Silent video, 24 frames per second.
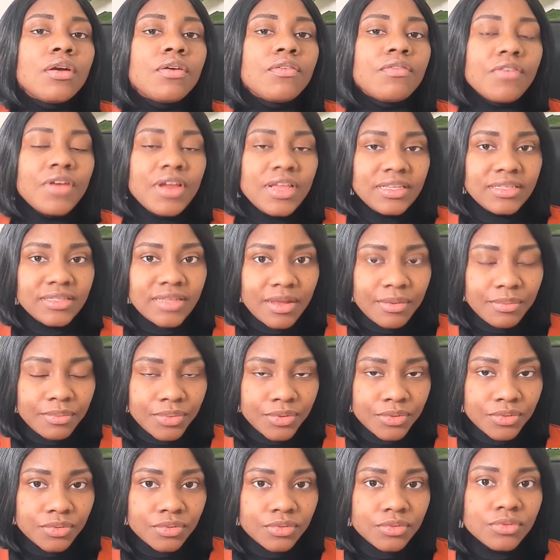For
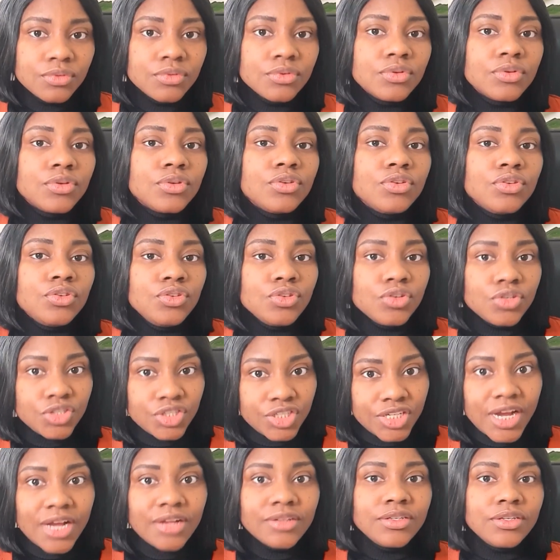example, your
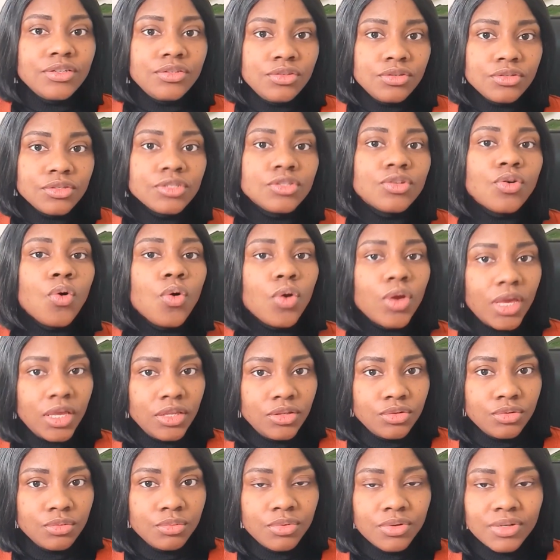child is using okay
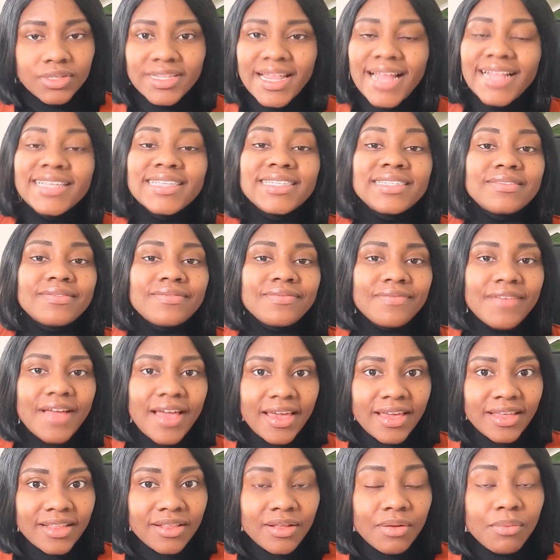to board, that is
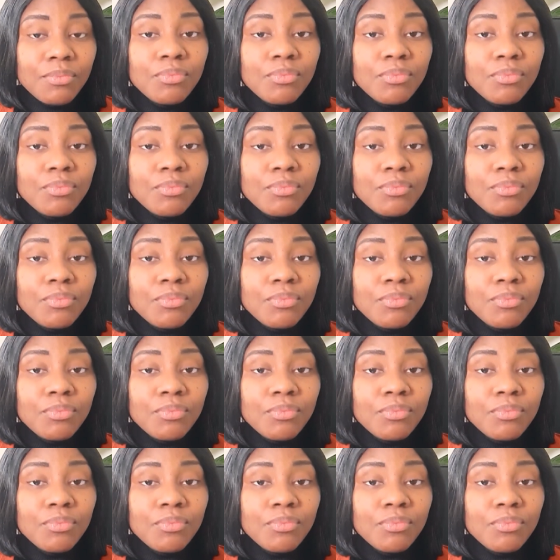fine.